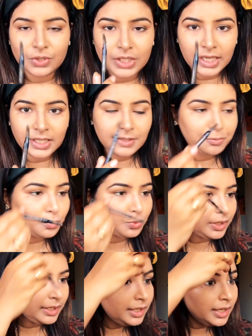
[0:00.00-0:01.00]
We take a
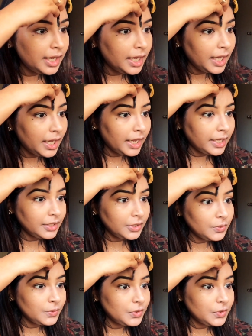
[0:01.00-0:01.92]
spoolie and you